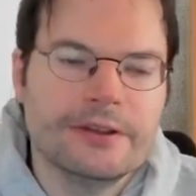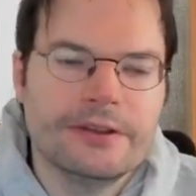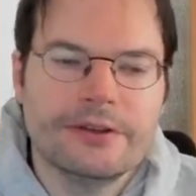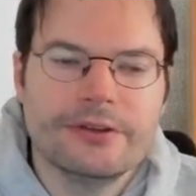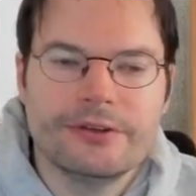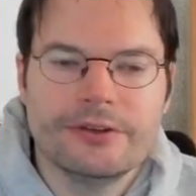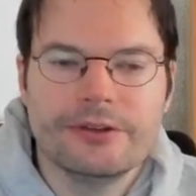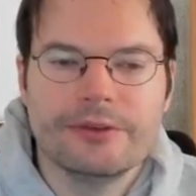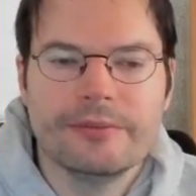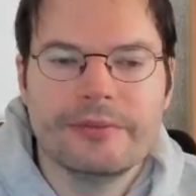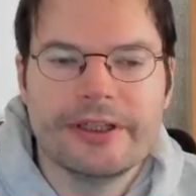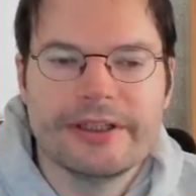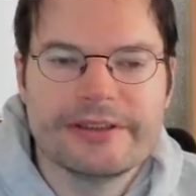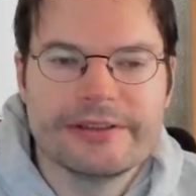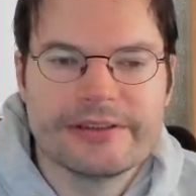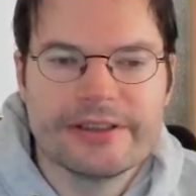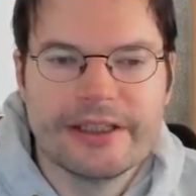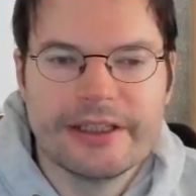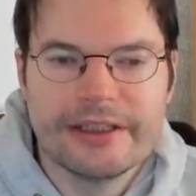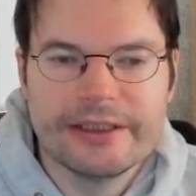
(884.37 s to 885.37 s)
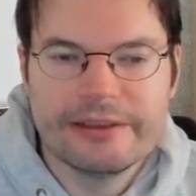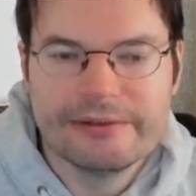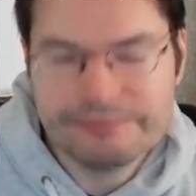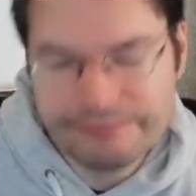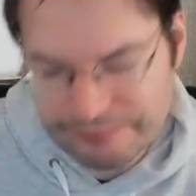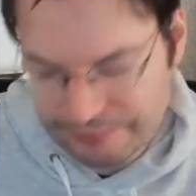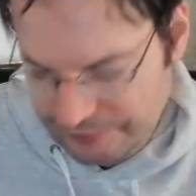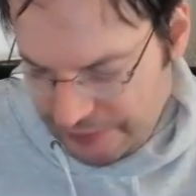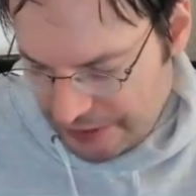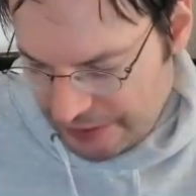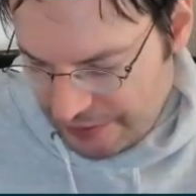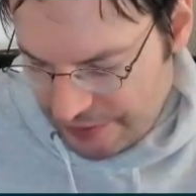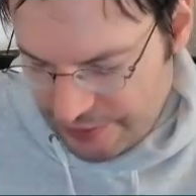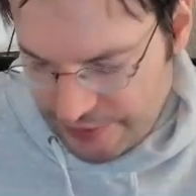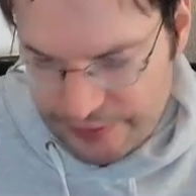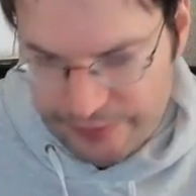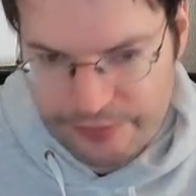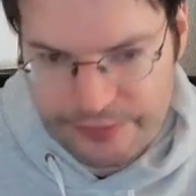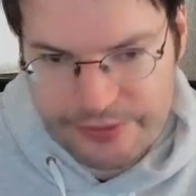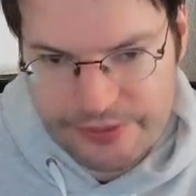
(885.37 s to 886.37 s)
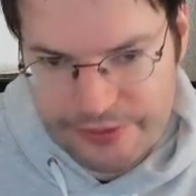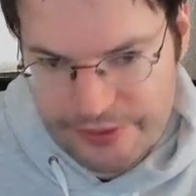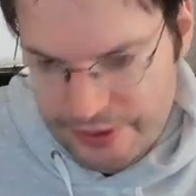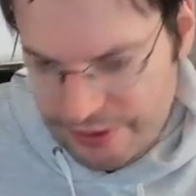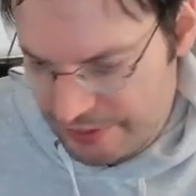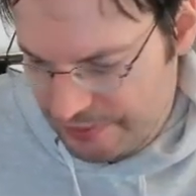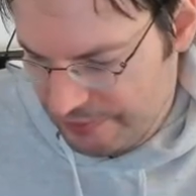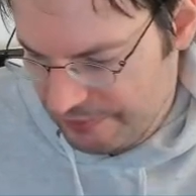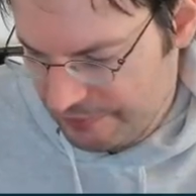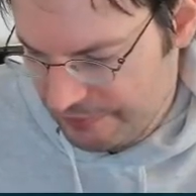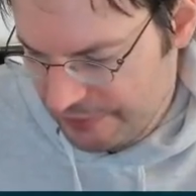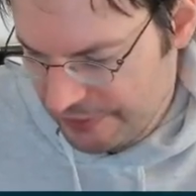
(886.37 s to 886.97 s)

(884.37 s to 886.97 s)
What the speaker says: you may say, well, a user